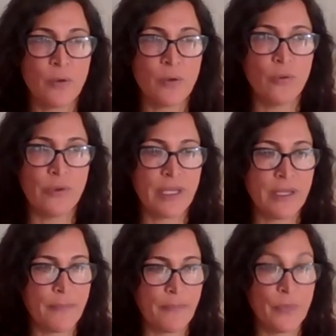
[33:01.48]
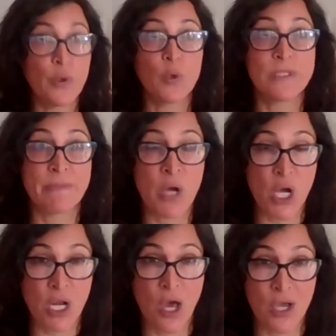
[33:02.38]
call the not smart
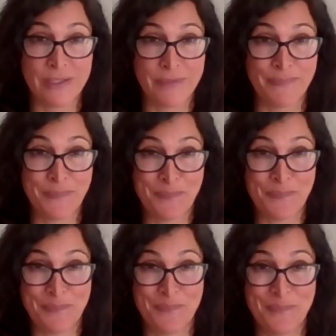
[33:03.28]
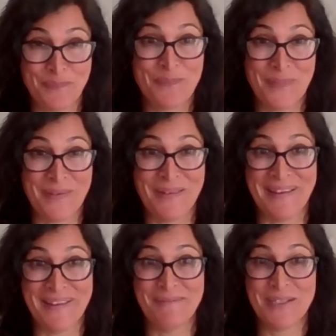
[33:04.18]
class.
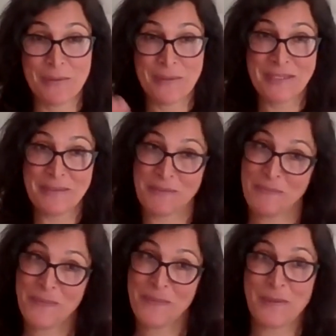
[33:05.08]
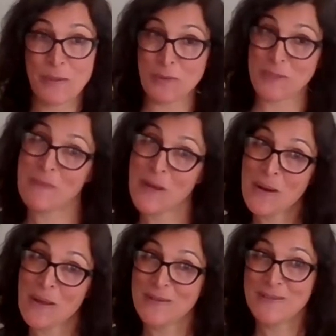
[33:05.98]
Okay, because I was in the not smart
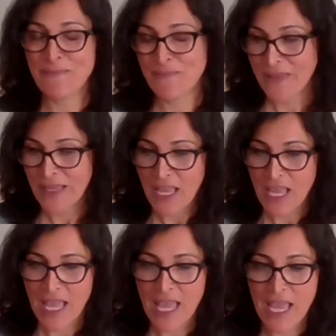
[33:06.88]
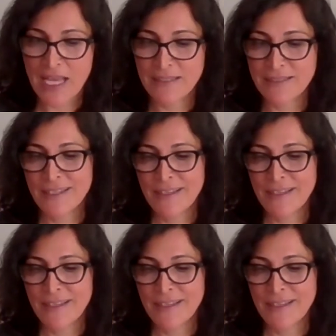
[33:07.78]
class. And